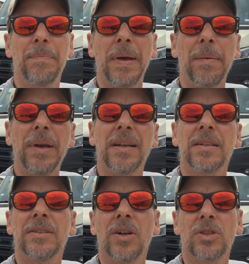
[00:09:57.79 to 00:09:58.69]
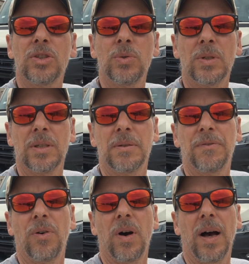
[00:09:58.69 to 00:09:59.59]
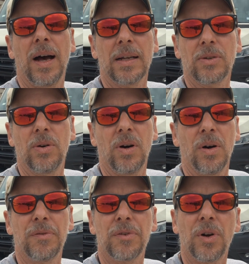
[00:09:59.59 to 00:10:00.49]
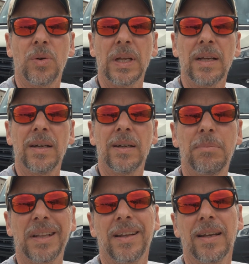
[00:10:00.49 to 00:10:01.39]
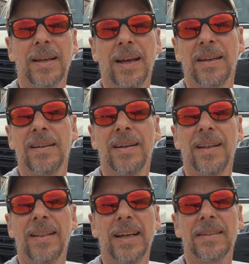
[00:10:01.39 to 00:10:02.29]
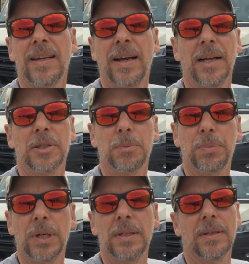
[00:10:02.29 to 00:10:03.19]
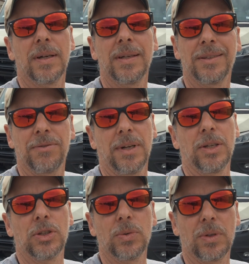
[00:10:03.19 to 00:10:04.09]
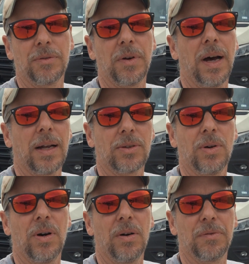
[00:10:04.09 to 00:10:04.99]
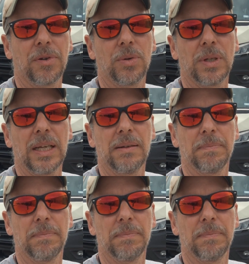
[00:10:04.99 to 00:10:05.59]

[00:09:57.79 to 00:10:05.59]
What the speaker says: Maybe it is not suited for hardcore off-roading, but then again, the entire Sprinter isn't really suited for hardcore off-roading.